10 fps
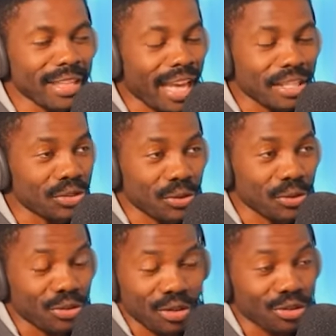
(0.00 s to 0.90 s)
As you
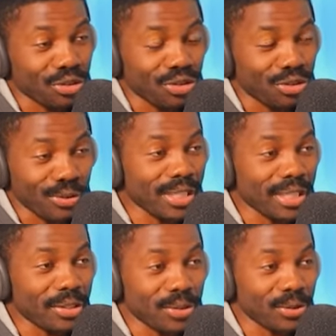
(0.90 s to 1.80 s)
could just shoot it
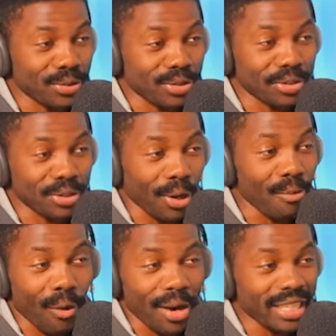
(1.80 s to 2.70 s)
into
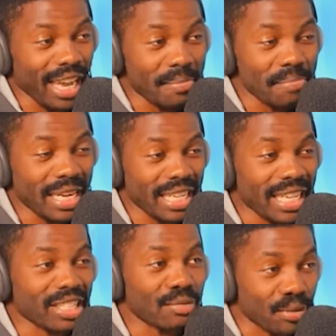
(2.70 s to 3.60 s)
someone and made it
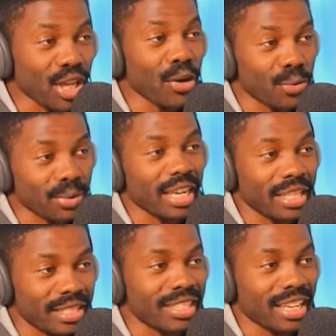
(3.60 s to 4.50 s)
explode
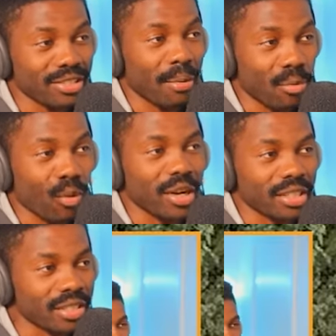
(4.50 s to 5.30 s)
in said someone.